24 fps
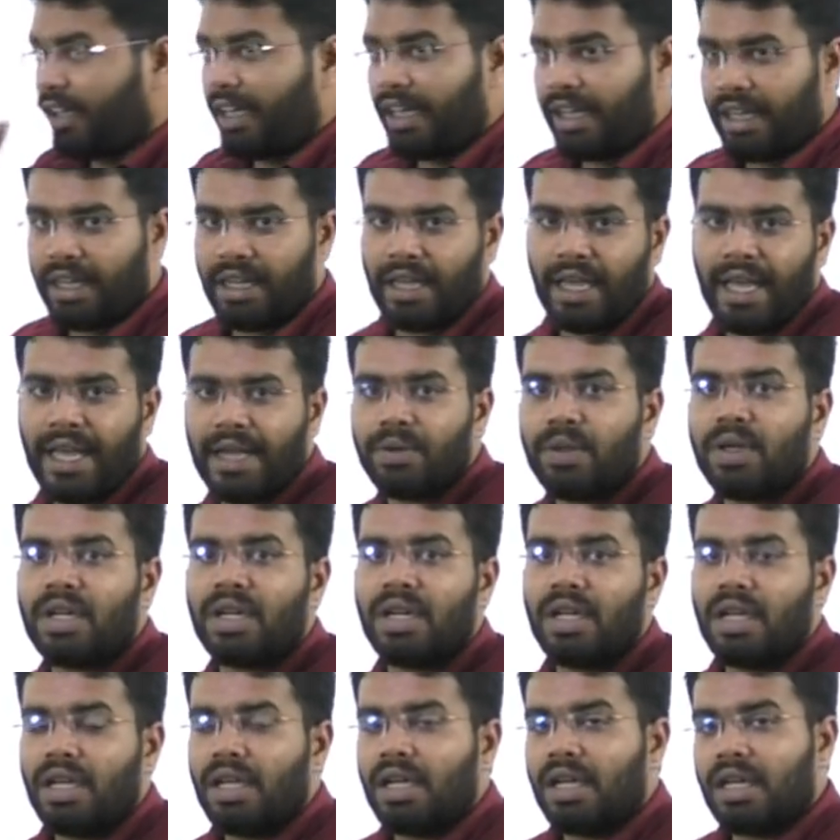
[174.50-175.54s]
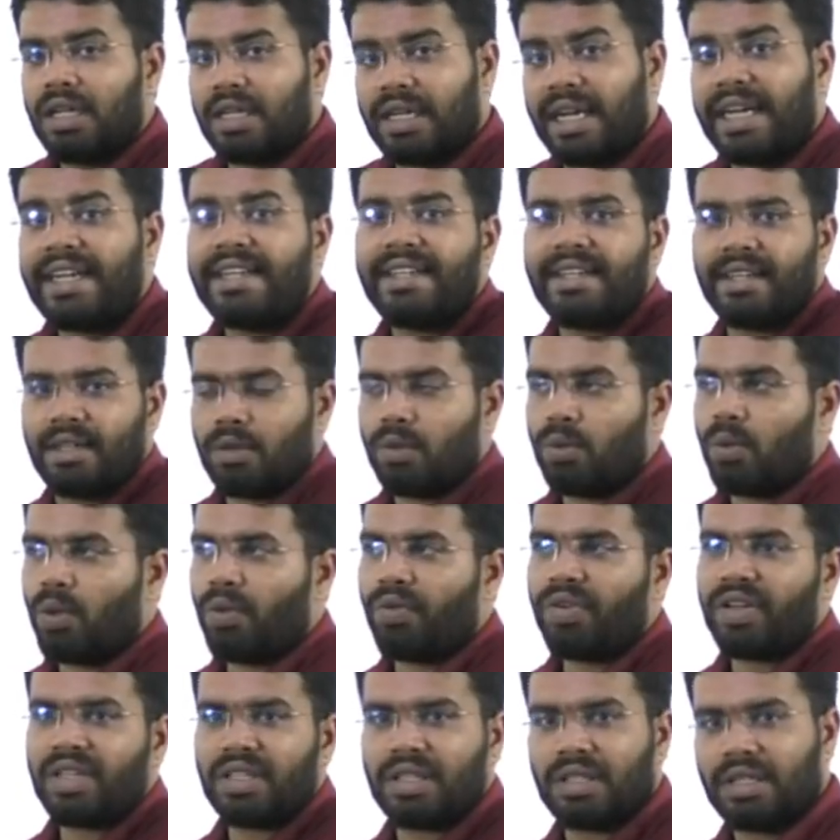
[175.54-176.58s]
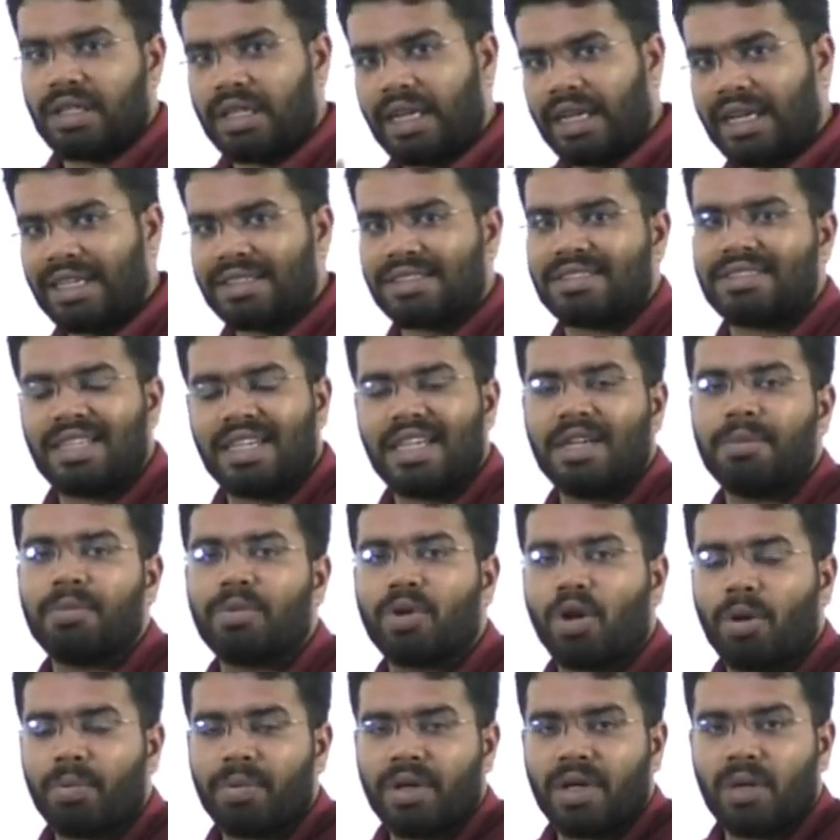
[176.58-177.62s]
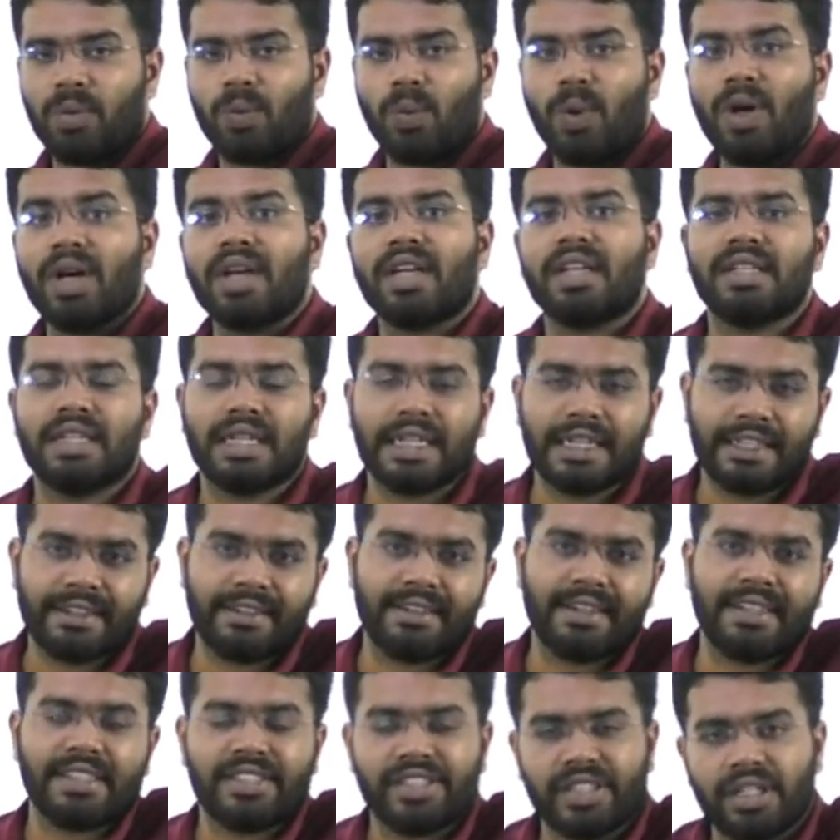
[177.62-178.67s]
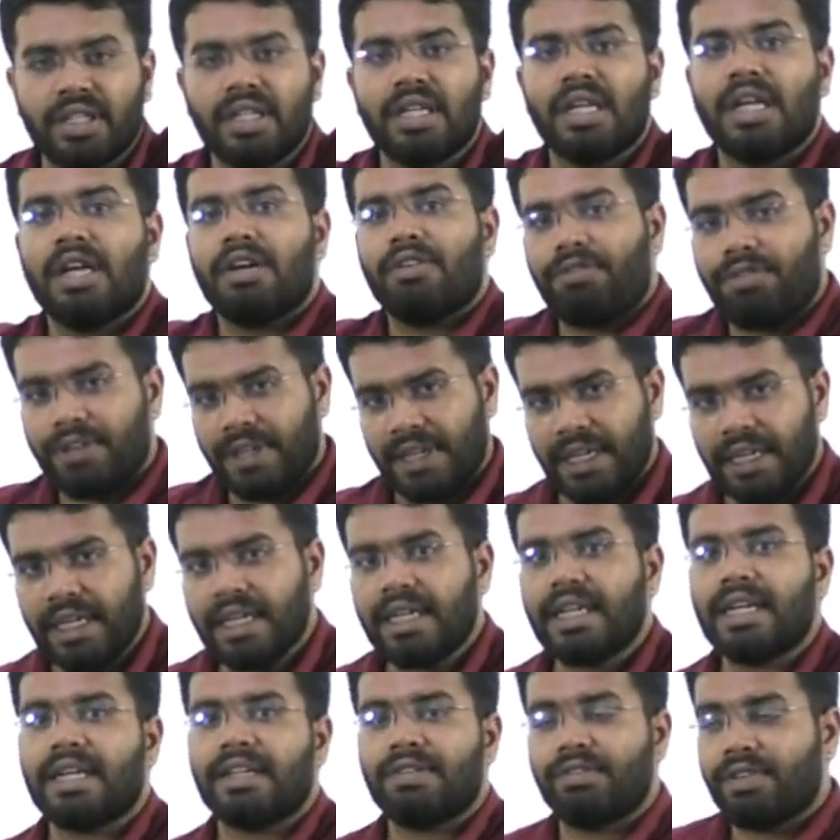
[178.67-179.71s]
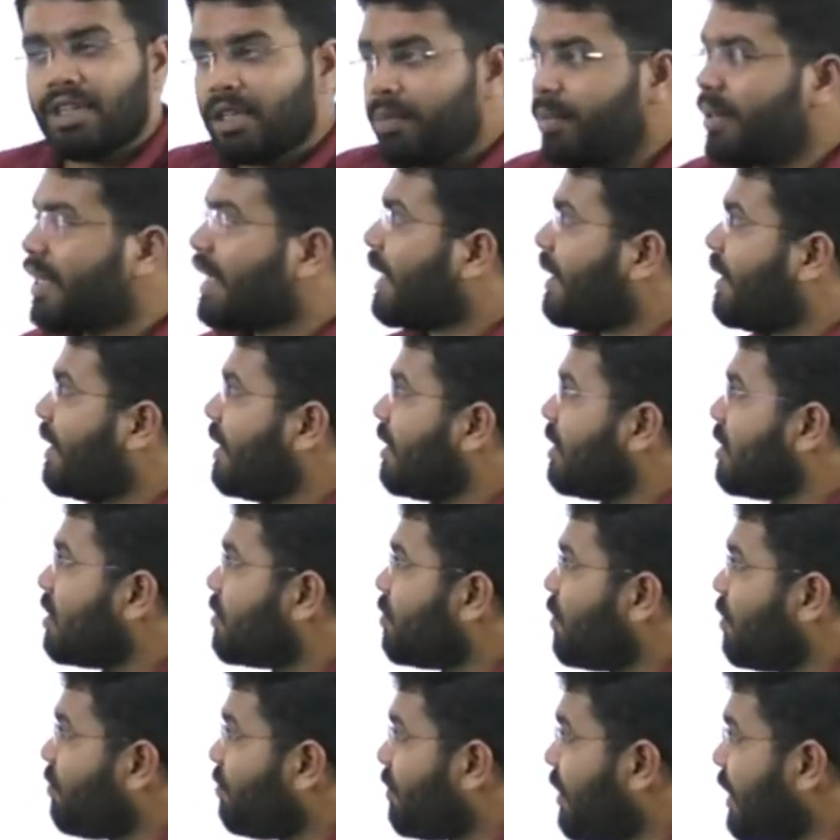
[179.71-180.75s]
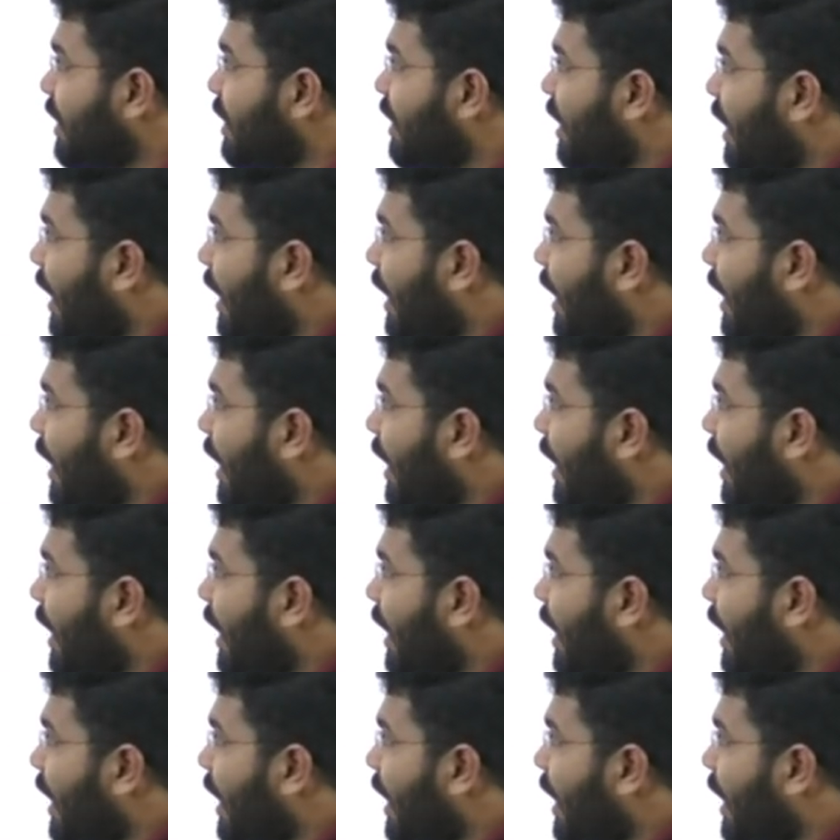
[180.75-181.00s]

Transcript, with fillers: annual writer, whoever has done a prominent work in the literature field will be getting this 15